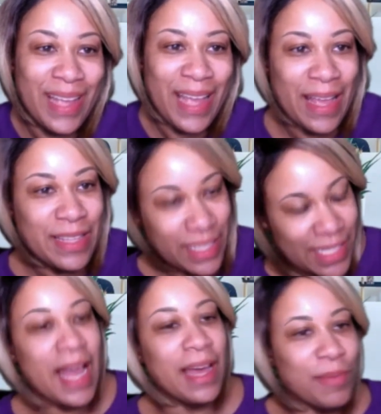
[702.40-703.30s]
and just
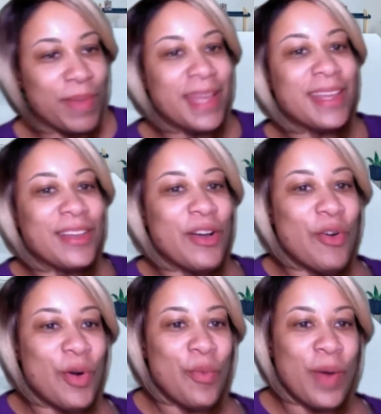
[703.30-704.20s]
kind of make it
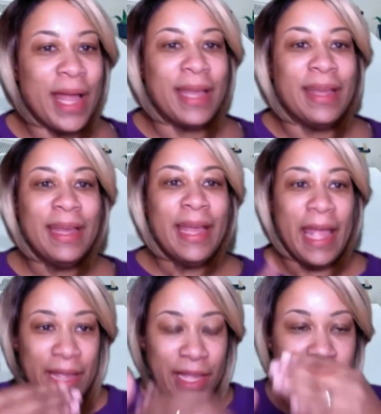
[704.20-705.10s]
go away
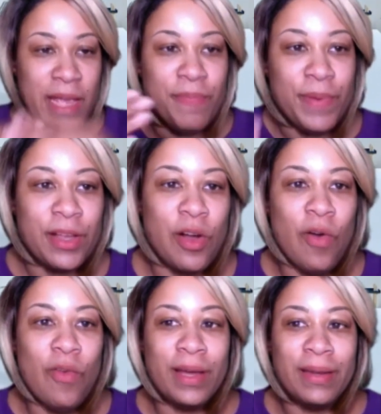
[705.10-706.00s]
and keep it
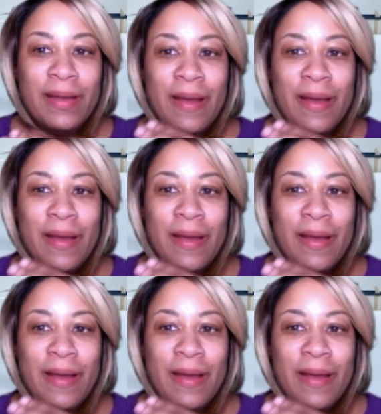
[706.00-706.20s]
going.